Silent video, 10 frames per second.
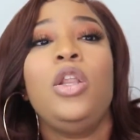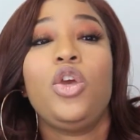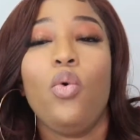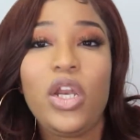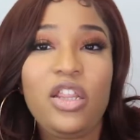
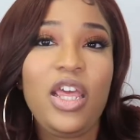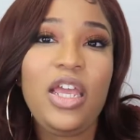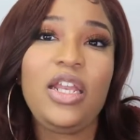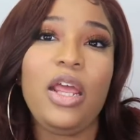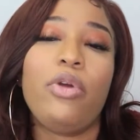The only
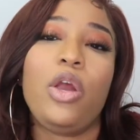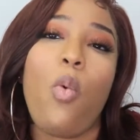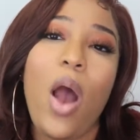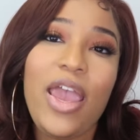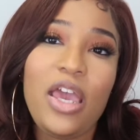thing they
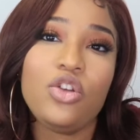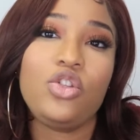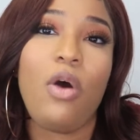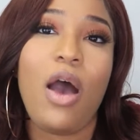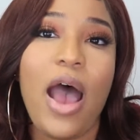require you
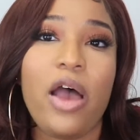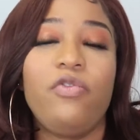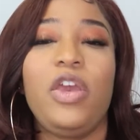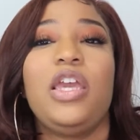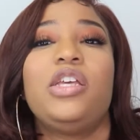to
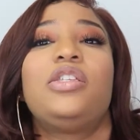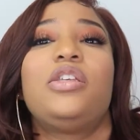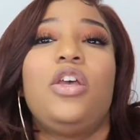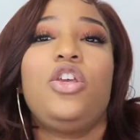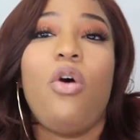have
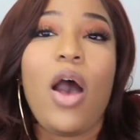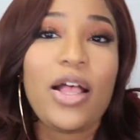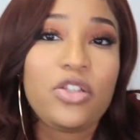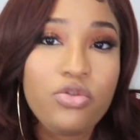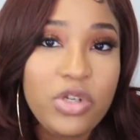is your
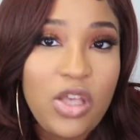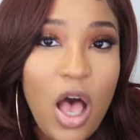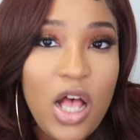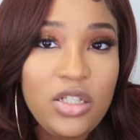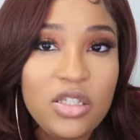IELTS
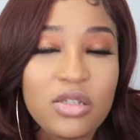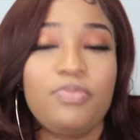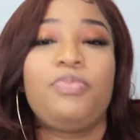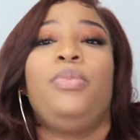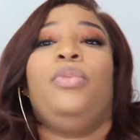results
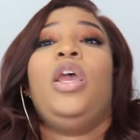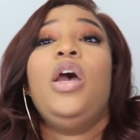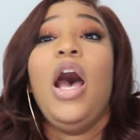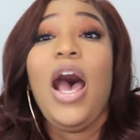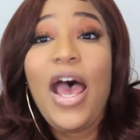
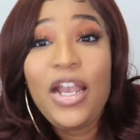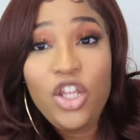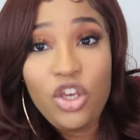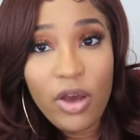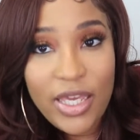and
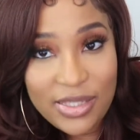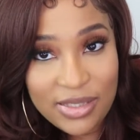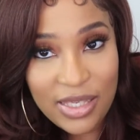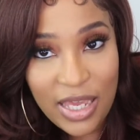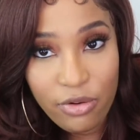your
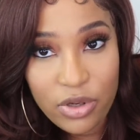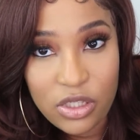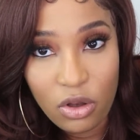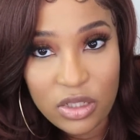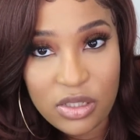ECA
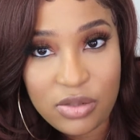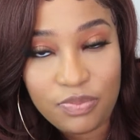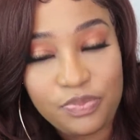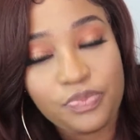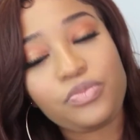results.
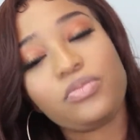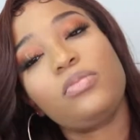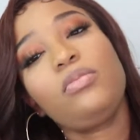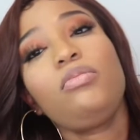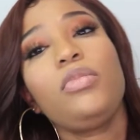
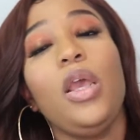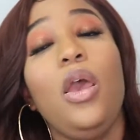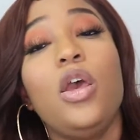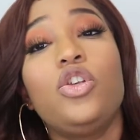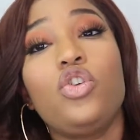
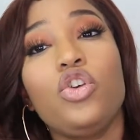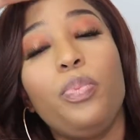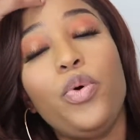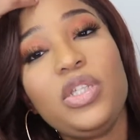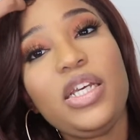So you
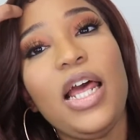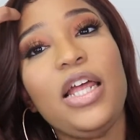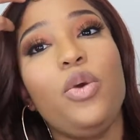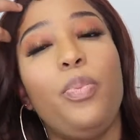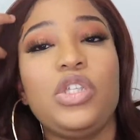put in
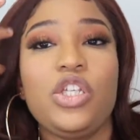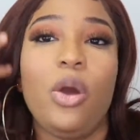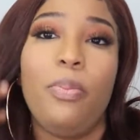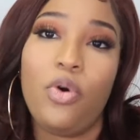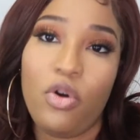and you put in
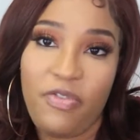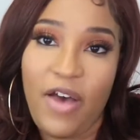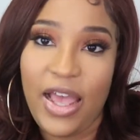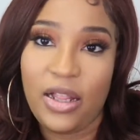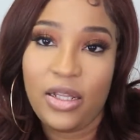your
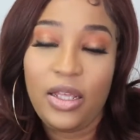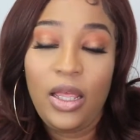profile.